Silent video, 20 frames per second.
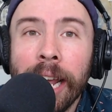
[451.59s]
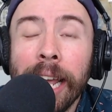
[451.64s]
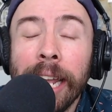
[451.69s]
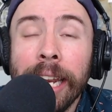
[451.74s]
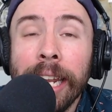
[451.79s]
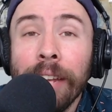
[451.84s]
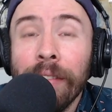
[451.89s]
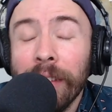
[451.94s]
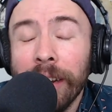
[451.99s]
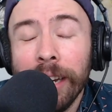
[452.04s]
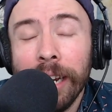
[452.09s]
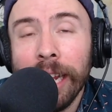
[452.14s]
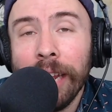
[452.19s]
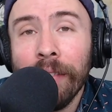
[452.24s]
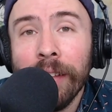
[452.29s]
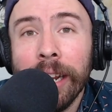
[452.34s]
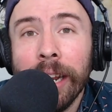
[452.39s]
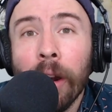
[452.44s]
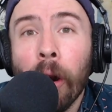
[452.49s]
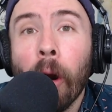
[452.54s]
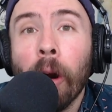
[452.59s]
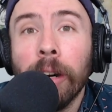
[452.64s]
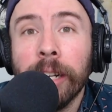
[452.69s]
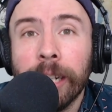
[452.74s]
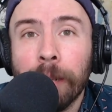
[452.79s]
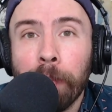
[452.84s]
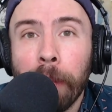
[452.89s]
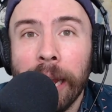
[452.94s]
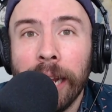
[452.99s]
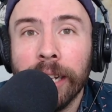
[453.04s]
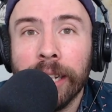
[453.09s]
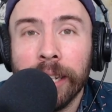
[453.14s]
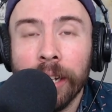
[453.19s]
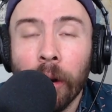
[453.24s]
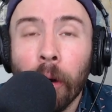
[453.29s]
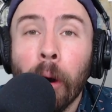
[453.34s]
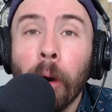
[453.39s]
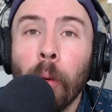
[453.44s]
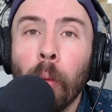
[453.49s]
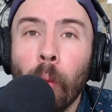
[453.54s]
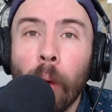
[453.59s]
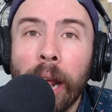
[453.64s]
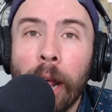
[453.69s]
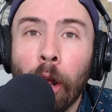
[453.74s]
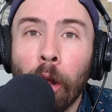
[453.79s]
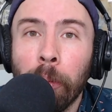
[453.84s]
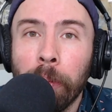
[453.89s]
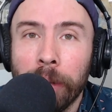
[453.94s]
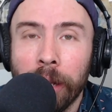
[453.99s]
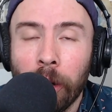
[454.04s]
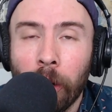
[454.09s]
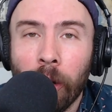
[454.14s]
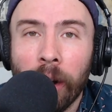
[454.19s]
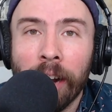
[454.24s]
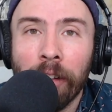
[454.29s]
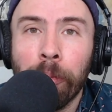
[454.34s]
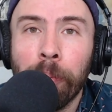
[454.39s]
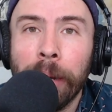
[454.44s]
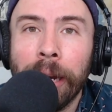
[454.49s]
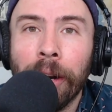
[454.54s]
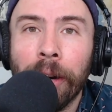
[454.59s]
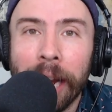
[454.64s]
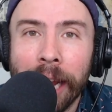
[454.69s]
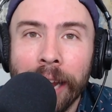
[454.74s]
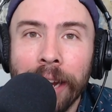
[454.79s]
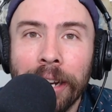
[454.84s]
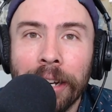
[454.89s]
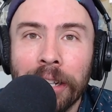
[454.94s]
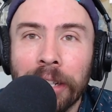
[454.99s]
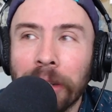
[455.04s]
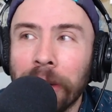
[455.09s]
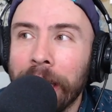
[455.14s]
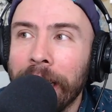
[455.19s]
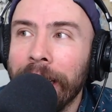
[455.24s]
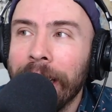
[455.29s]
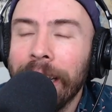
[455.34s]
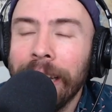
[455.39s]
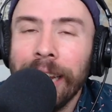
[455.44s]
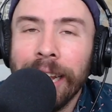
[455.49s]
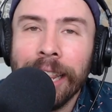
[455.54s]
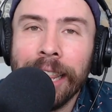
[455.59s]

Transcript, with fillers: and even even in our space in our realm the craft beer industry